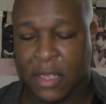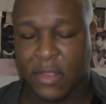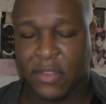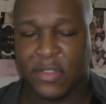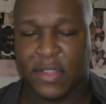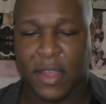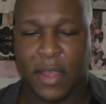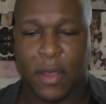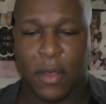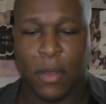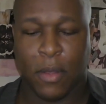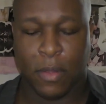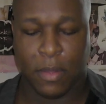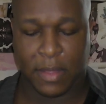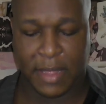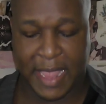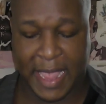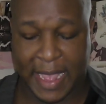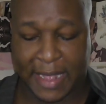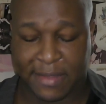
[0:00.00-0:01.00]

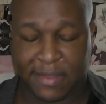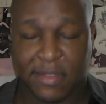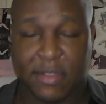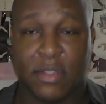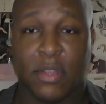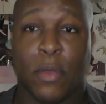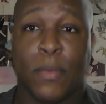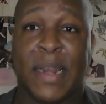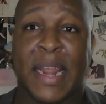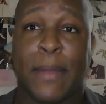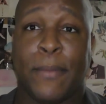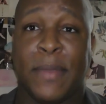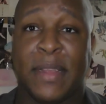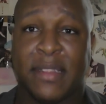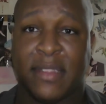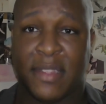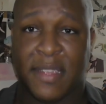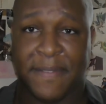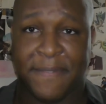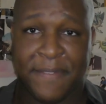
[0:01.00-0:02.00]
So, yes, so when I
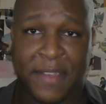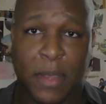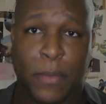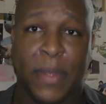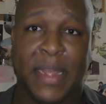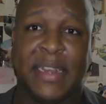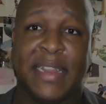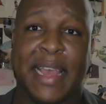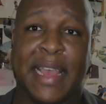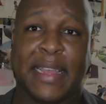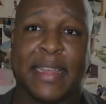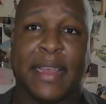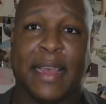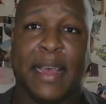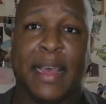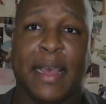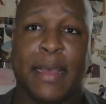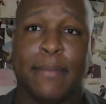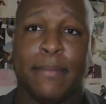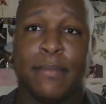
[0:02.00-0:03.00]
went to
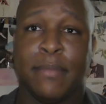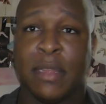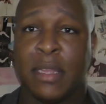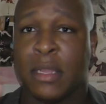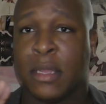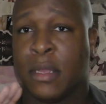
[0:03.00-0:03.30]
filmfreeway.com,